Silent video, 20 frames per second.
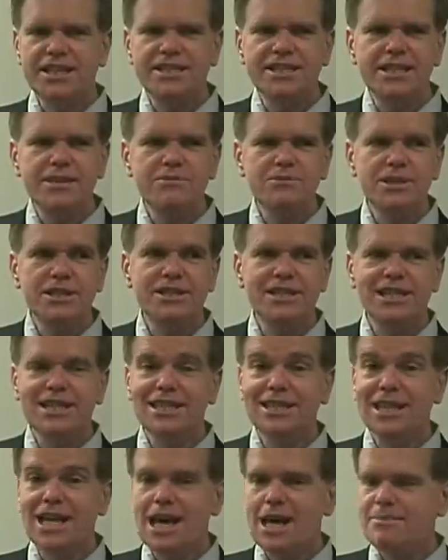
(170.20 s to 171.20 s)
they did with their
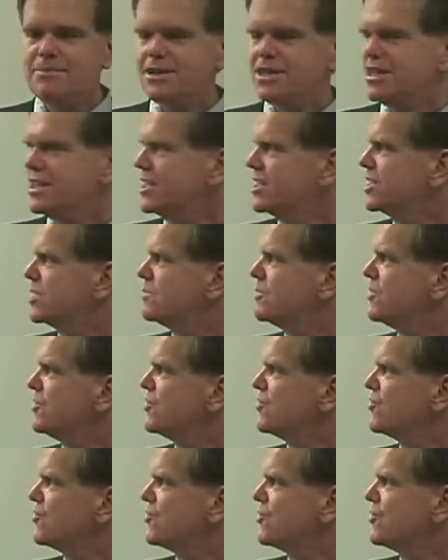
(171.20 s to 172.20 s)
lobbying
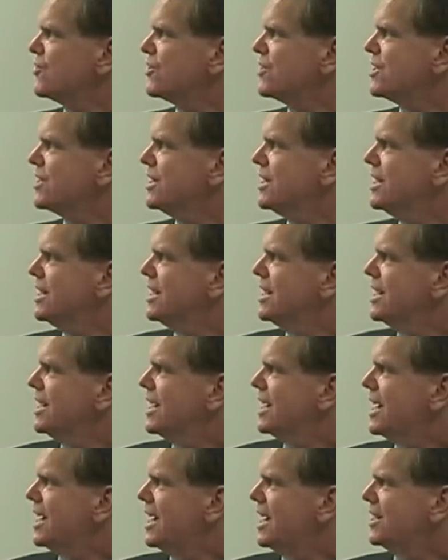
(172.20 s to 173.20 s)
expenditures.
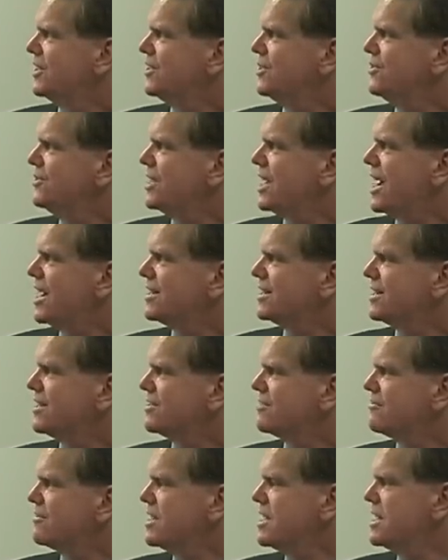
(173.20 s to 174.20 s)

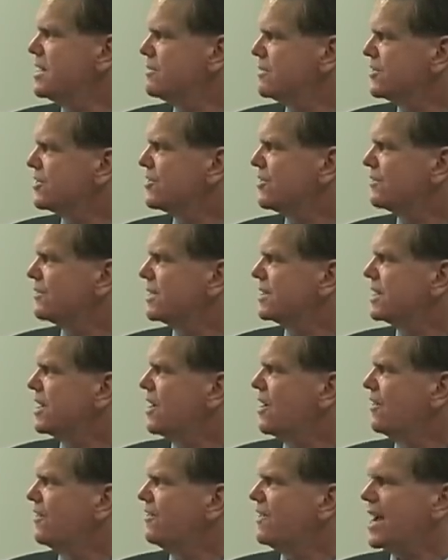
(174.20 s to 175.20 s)
2003, we'll start with
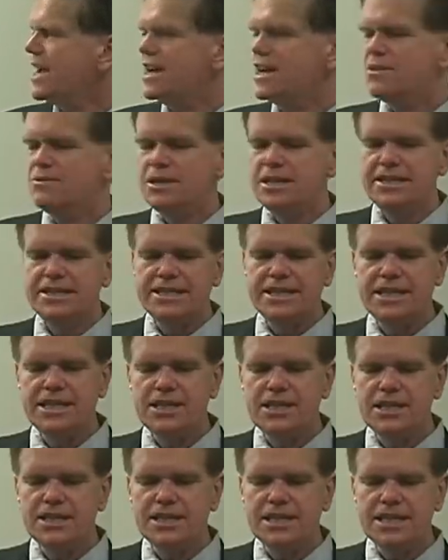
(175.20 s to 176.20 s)
OFAO is
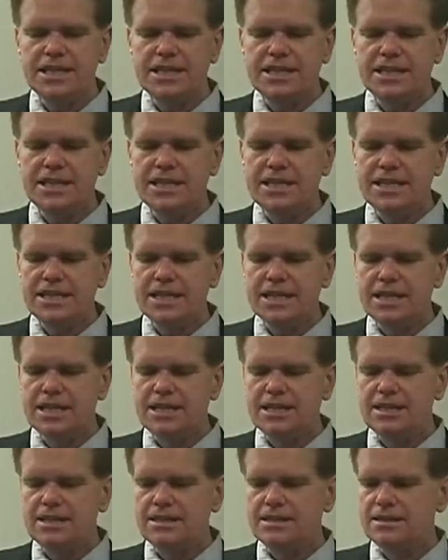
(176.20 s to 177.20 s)
the
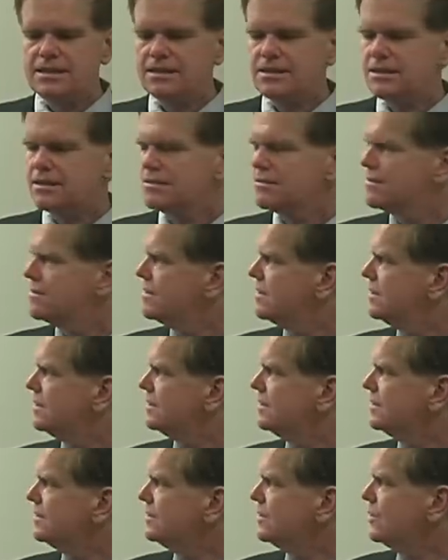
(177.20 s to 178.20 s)

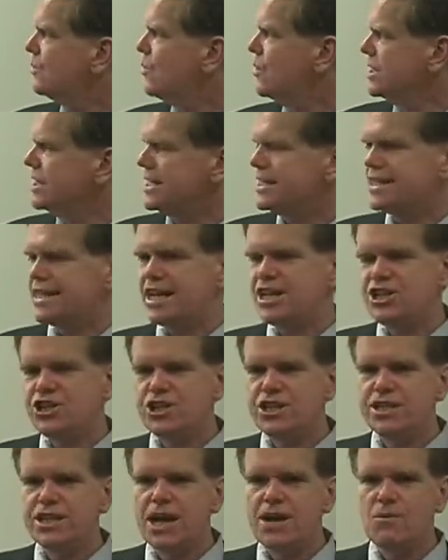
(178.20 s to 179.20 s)

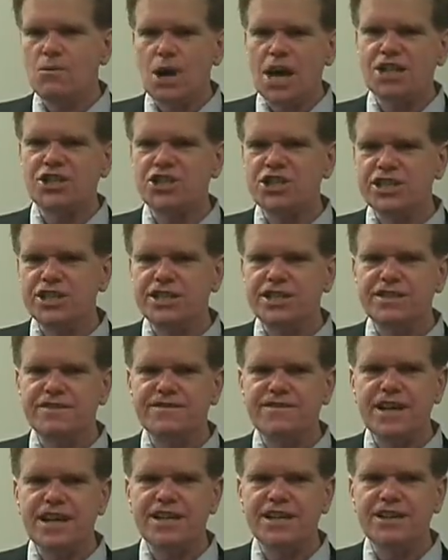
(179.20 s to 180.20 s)
organization that watches
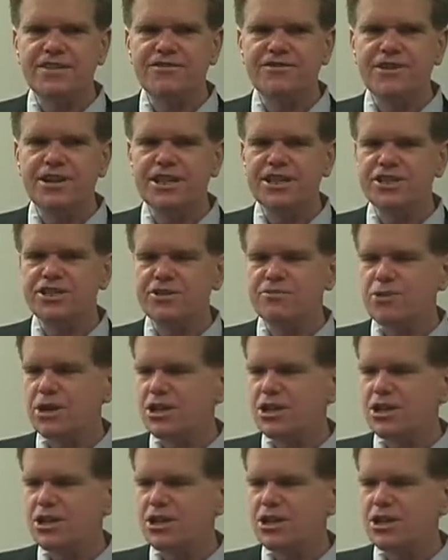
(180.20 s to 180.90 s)
Fannie and Freddie as the